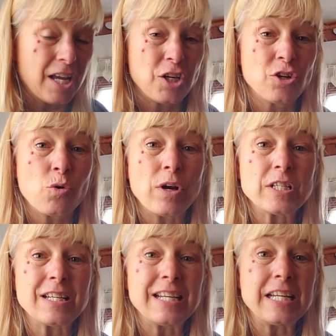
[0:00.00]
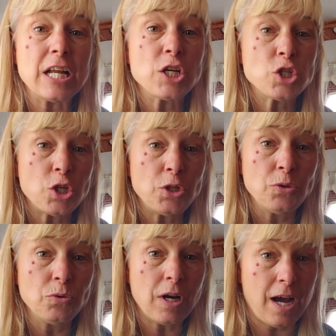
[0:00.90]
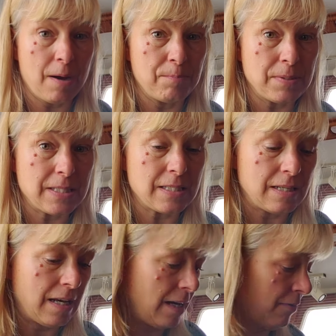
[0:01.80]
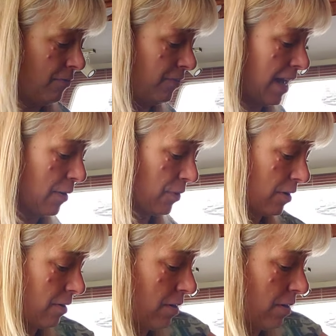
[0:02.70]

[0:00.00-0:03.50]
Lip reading: You're going to need 2 cups of flour